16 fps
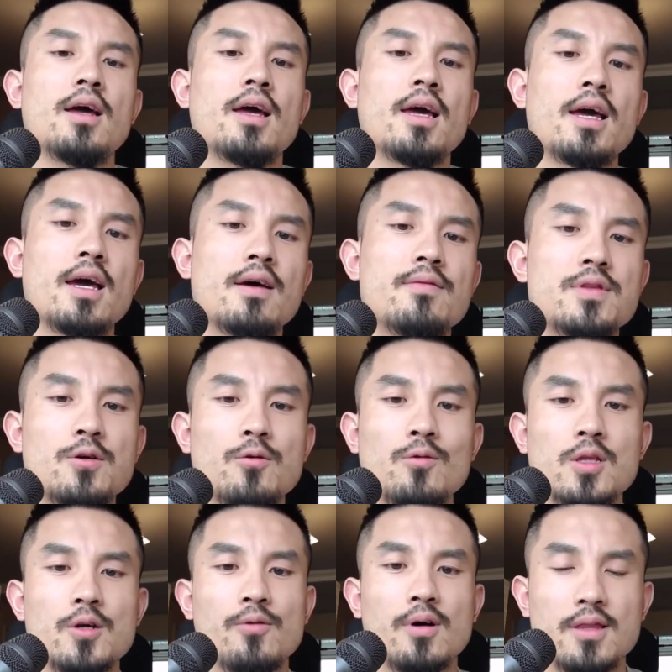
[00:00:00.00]
and the
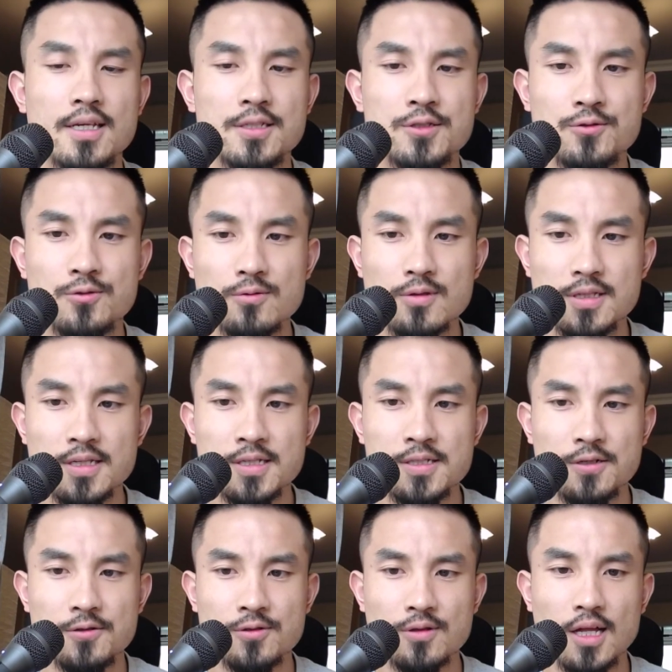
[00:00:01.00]
only one that's truly
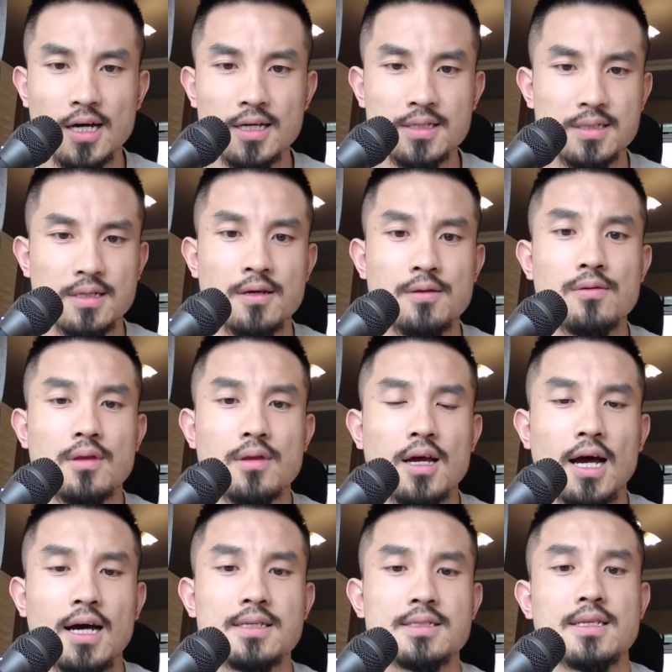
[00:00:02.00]
decentralized and
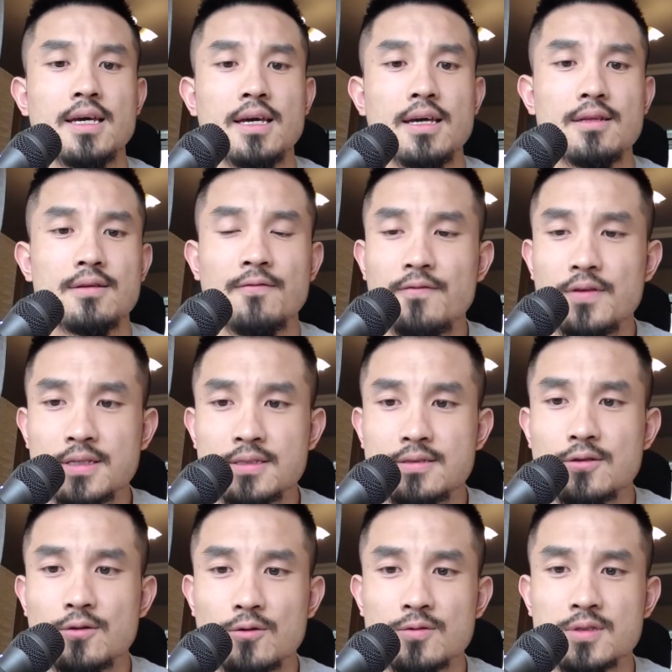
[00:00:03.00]
has a
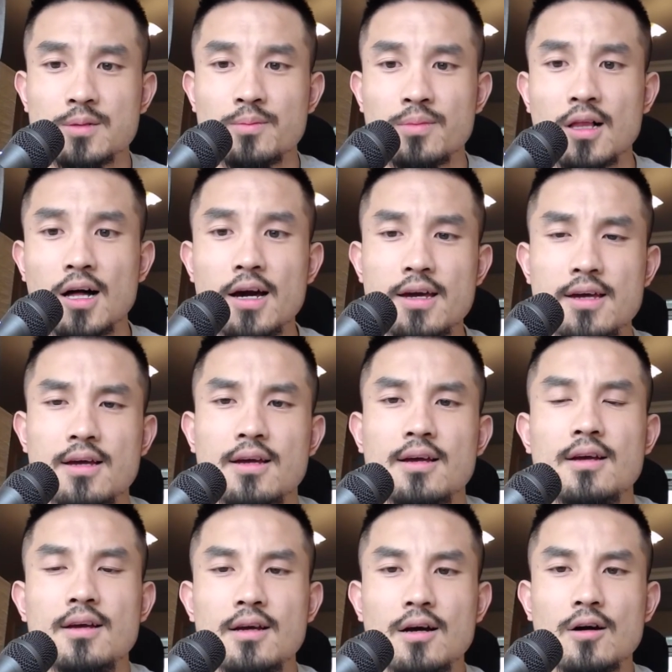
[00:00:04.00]
fixed total supply.
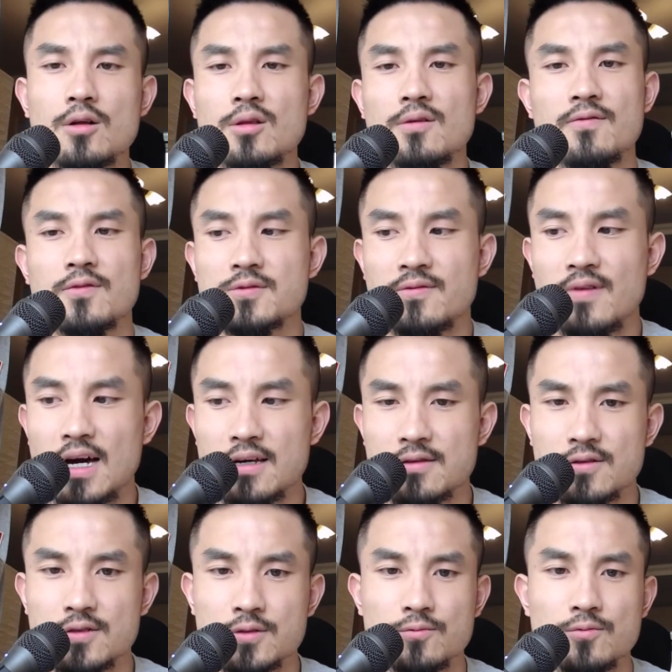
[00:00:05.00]
All of those
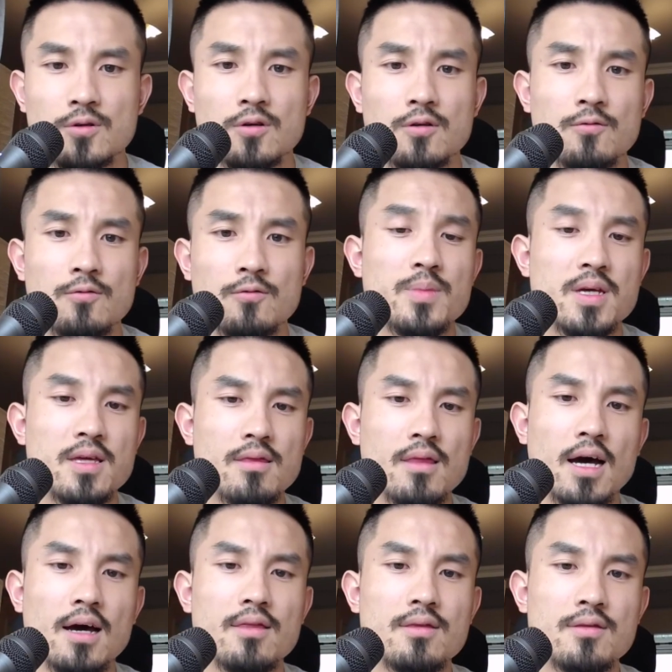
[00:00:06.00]
factors will mean
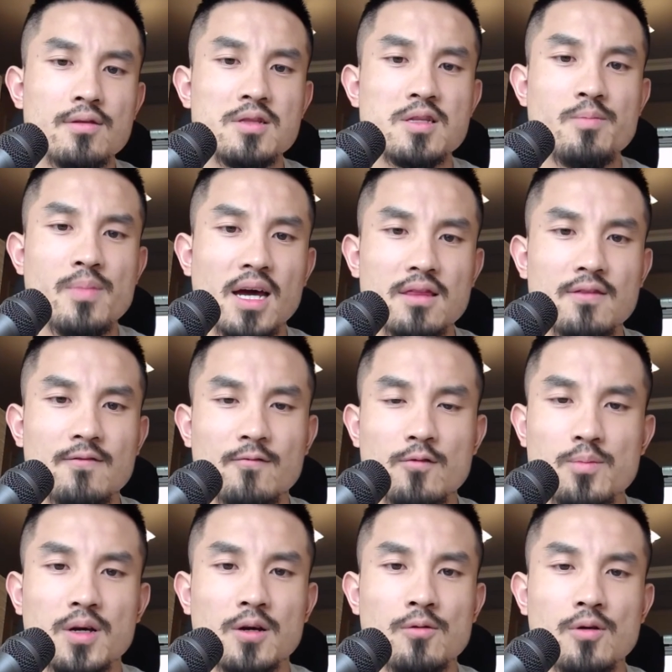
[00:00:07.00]
that the demand for
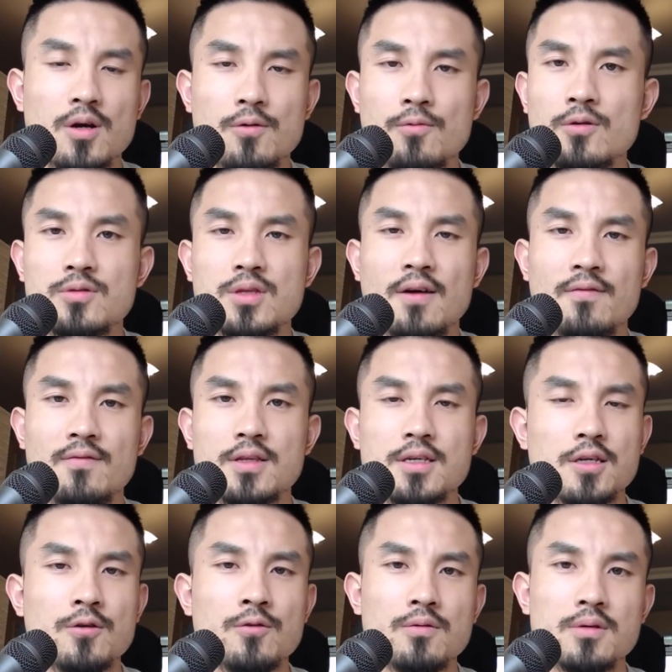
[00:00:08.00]
Bitcoin will definitely
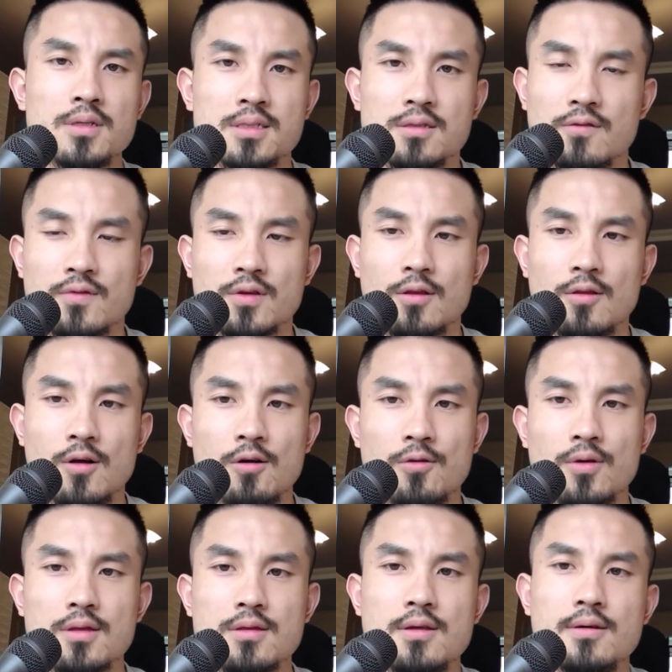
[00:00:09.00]
increase over the long
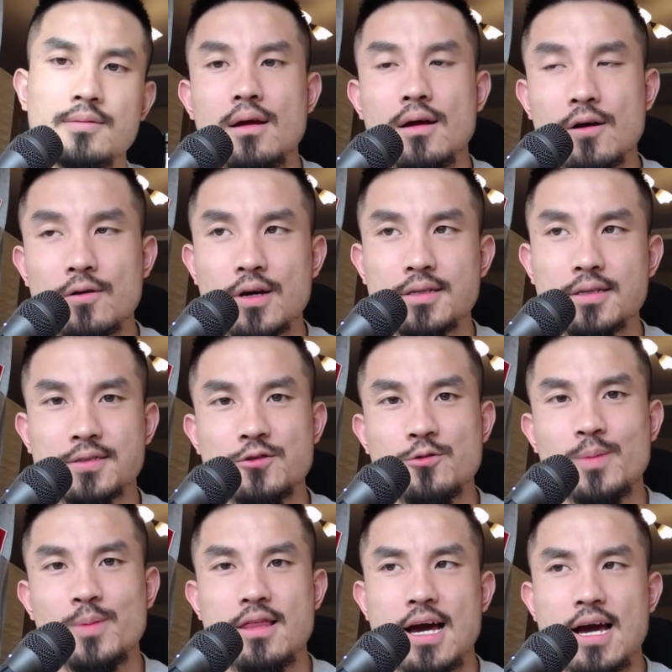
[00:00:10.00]
run. Okay, so you
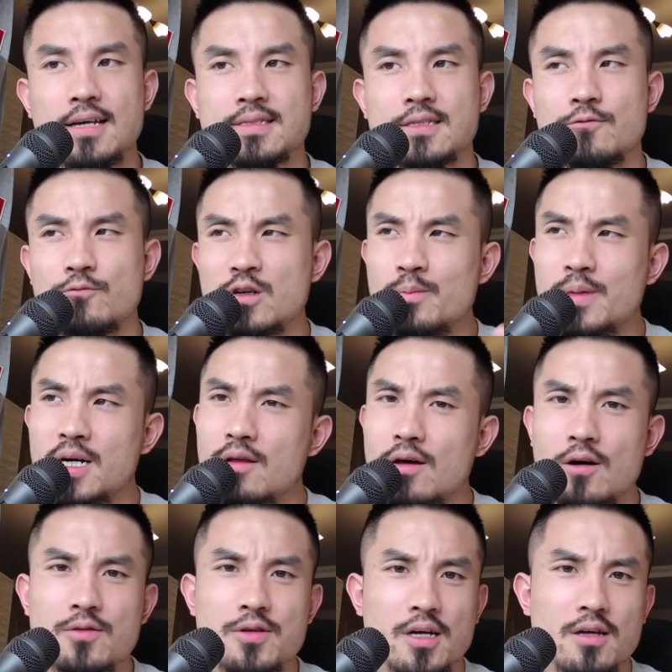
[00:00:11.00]
might ask, what about
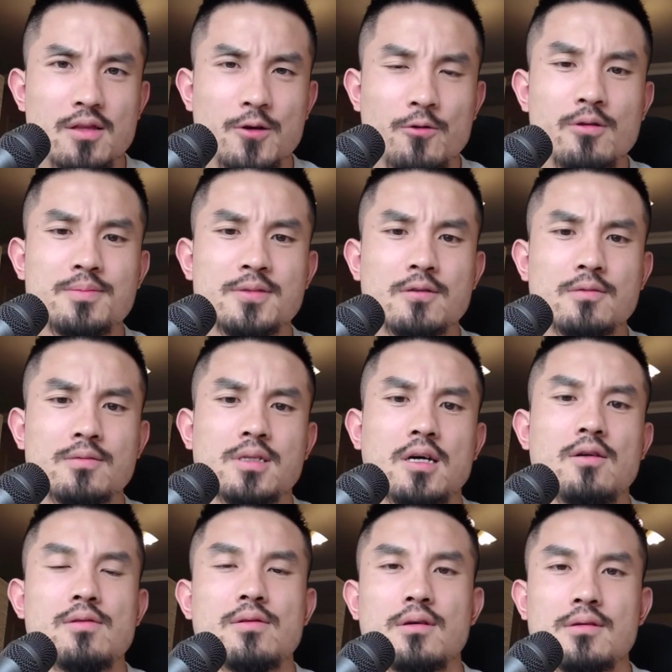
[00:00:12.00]
all the other cryptos,
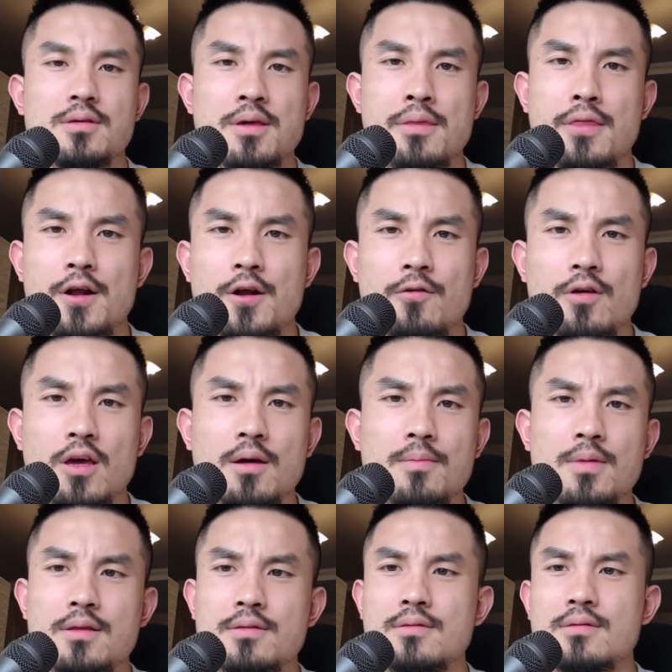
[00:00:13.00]

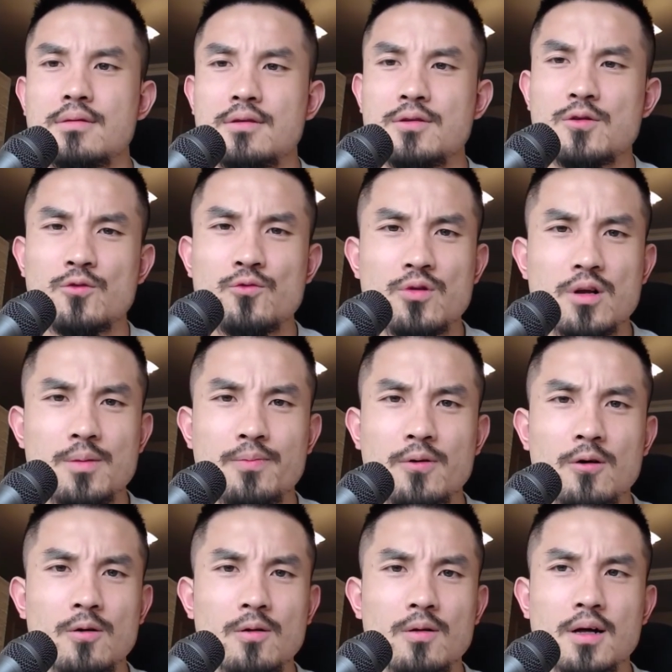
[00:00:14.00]
Ethereum and
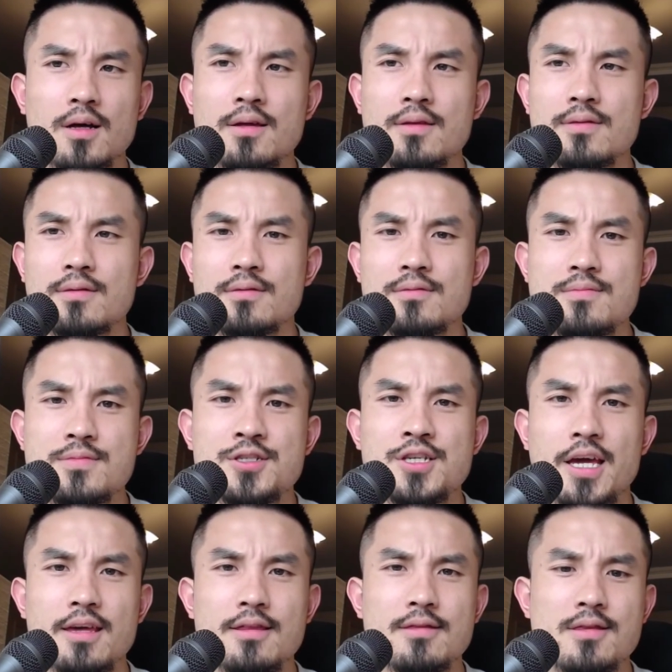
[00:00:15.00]
Ripple and
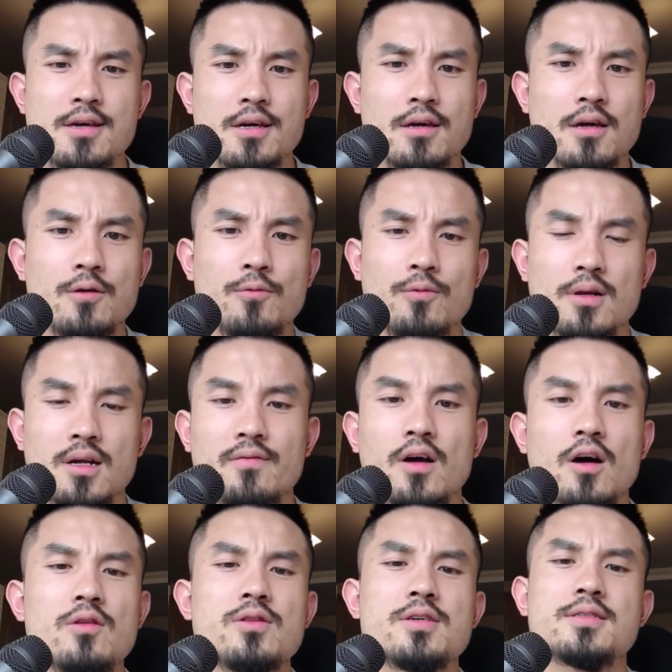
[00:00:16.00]
Chainlink, whatever,
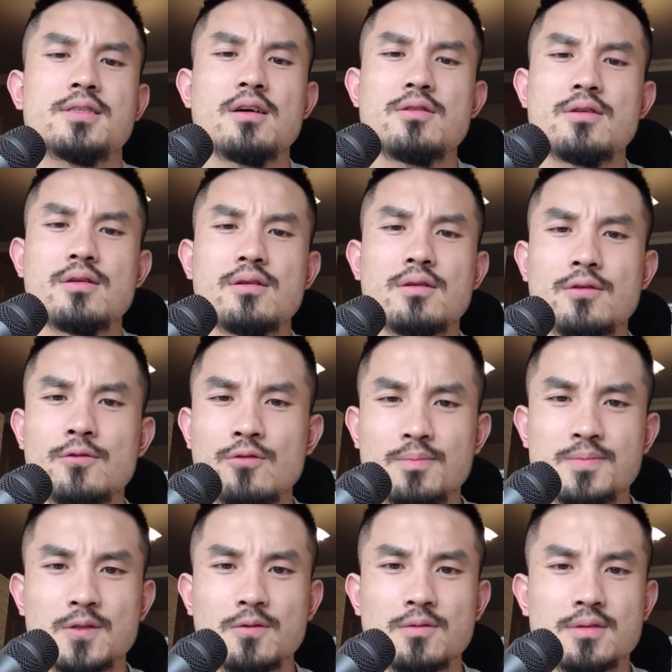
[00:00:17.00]
all these other
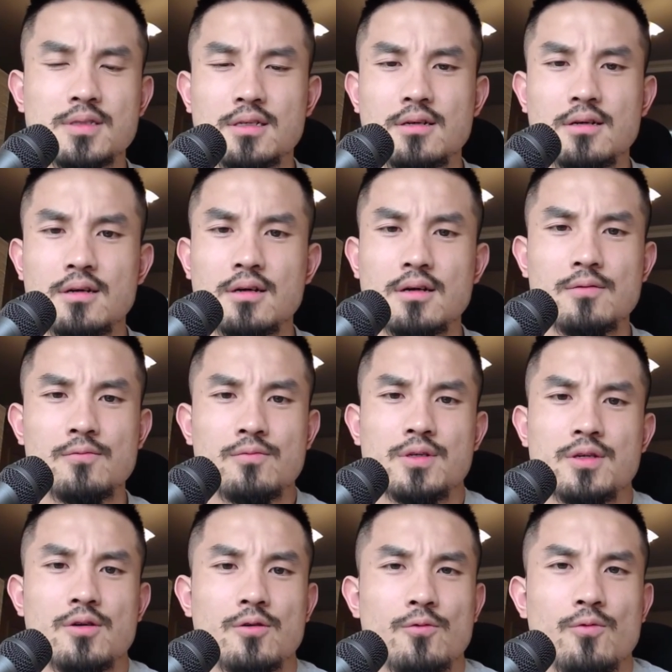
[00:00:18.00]
cryptos?
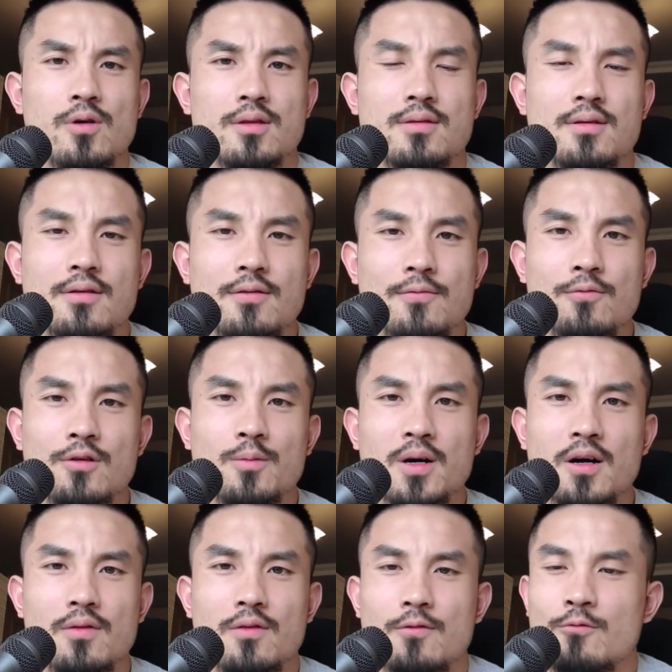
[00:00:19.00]
What
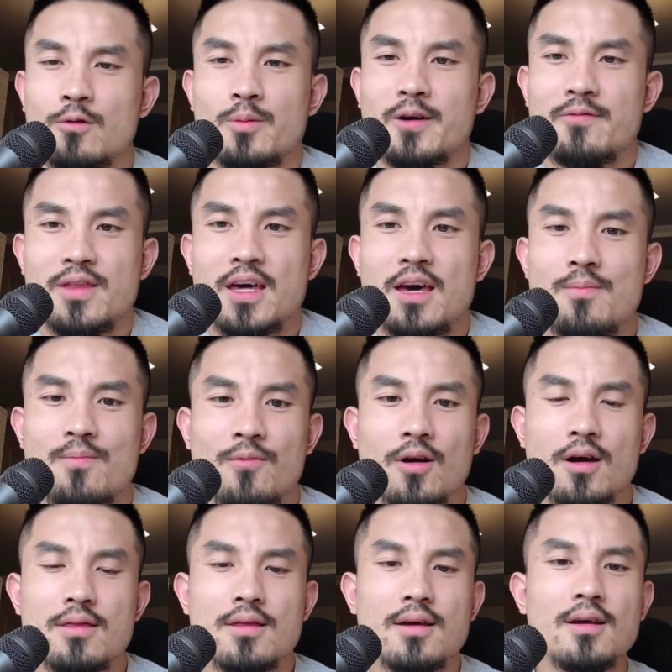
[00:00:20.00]
about them,
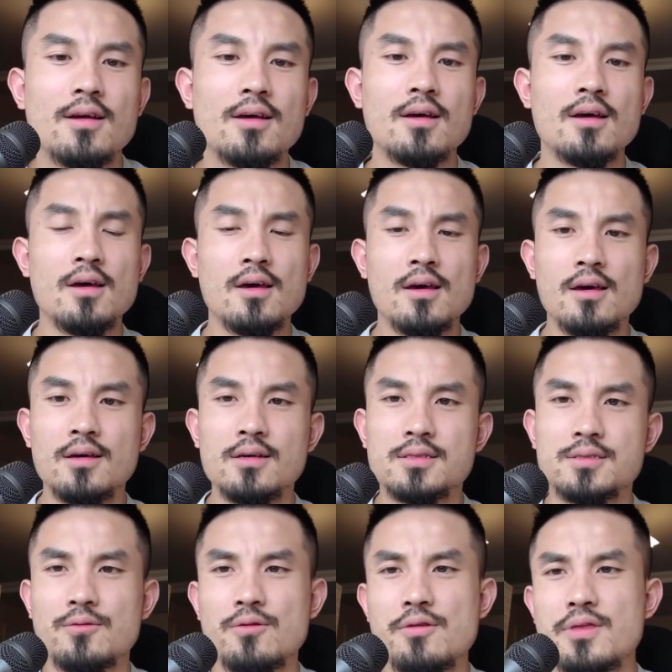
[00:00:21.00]
right? So the